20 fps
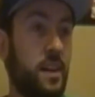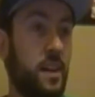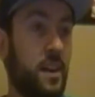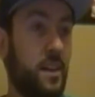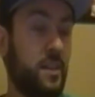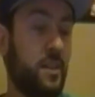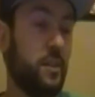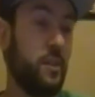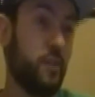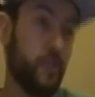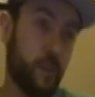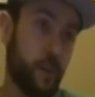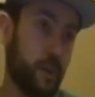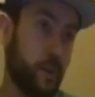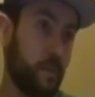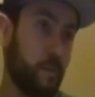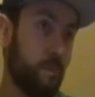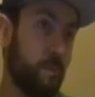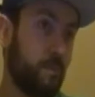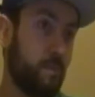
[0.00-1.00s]
As he
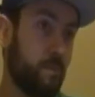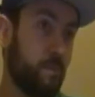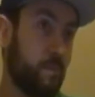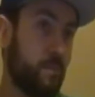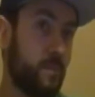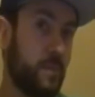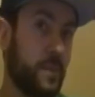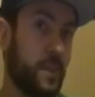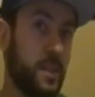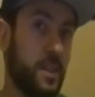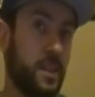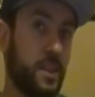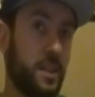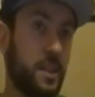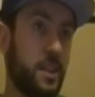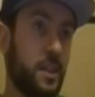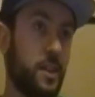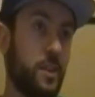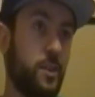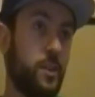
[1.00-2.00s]
should.
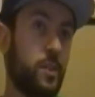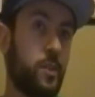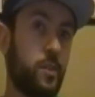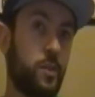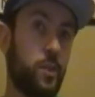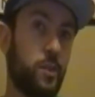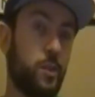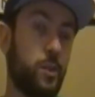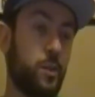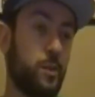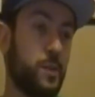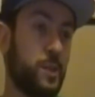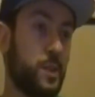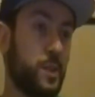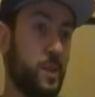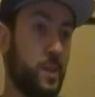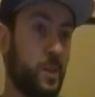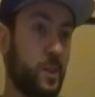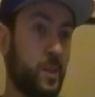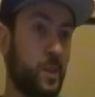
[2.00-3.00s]
He deserves